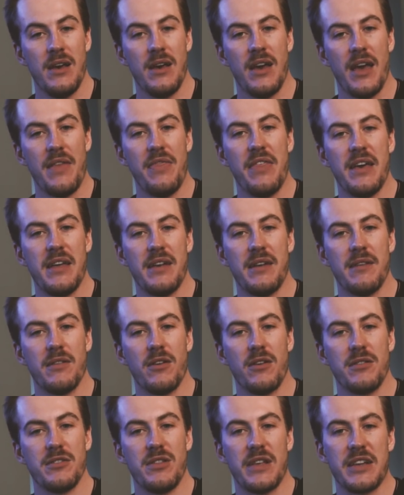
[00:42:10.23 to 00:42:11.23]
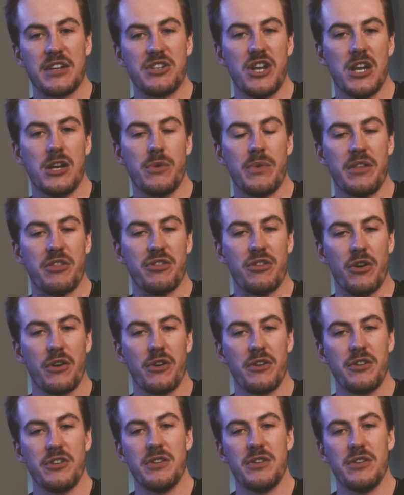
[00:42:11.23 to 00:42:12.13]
And then like January 3rd,